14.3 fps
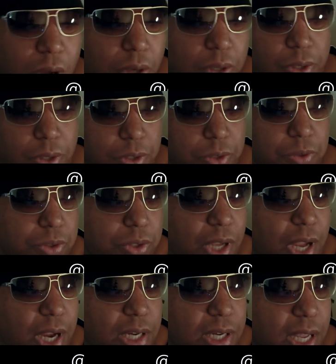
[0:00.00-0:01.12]
Are you
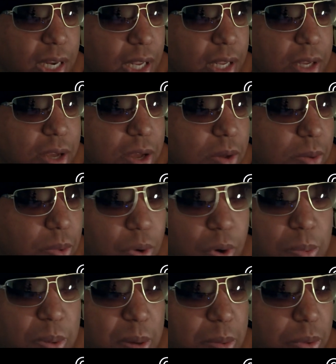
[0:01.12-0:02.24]
saying that
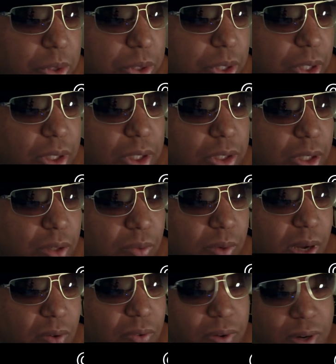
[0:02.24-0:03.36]
poor people shouldn't deserve
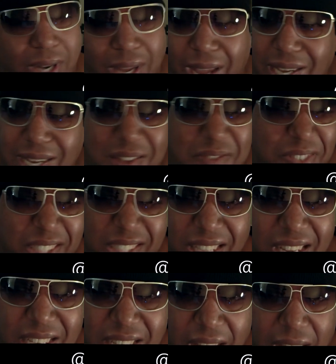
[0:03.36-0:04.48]
welfare? I never
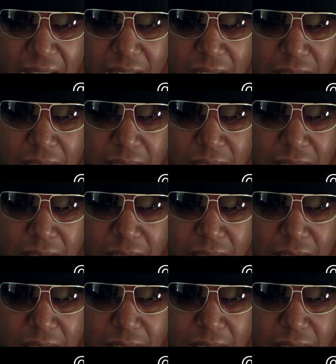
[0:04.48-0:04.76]
said that.